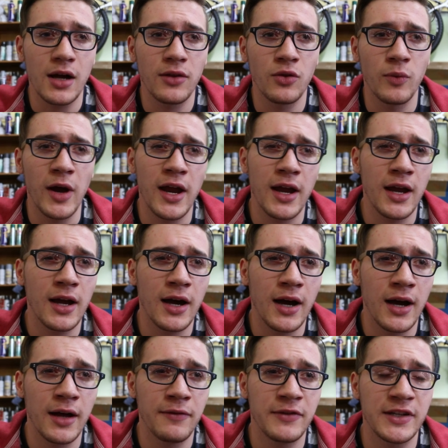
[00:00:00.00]
The way
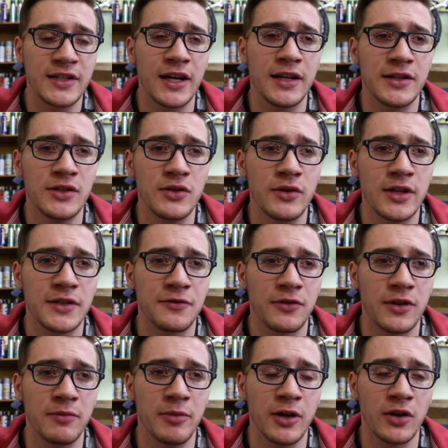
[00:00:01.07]
I've decided to do this for
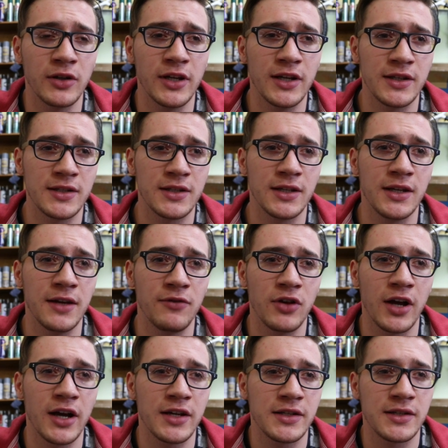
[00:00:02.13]
the build is to give you
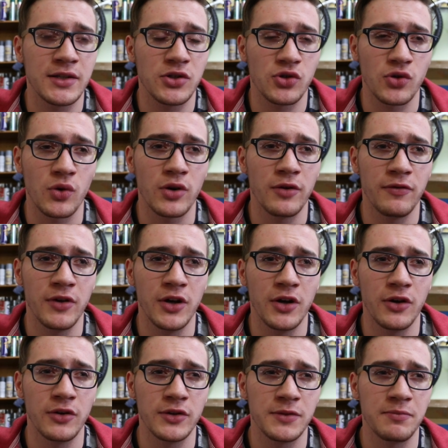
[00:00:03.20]
guys shorter
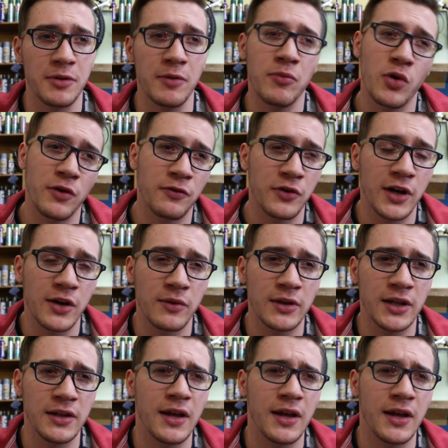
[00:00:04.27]
videos but more frequently.